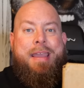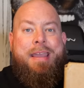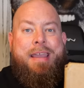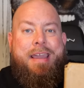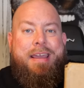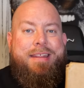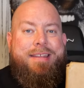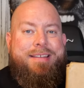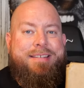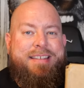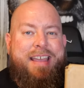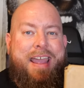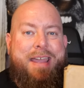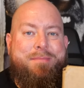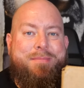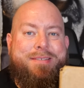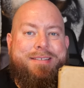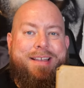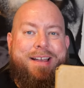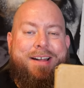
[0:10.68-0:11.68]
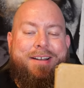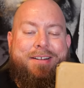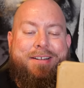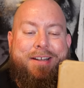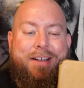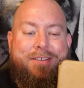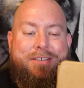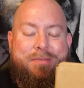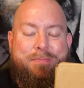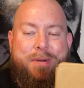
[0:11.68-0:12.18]
It is Amazon
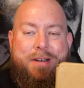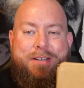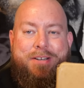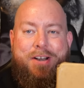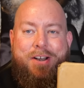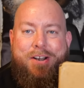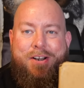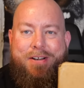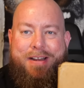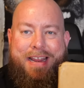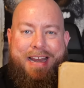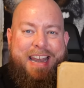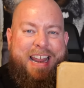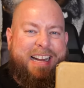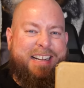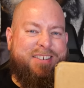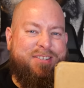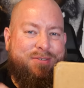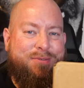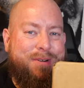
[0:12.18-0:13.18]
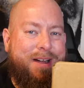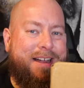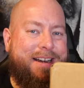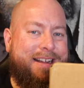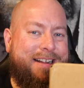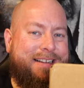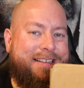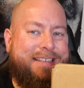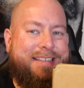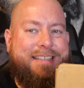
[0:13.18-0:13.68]
Custom Return
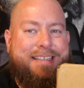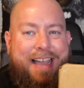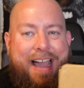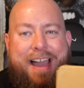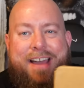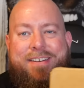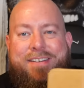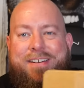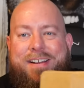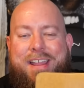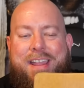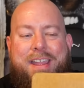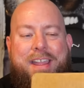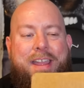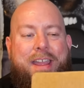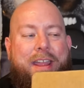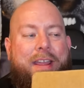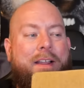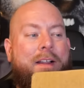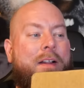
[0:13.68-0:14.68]
Electronic Saturday.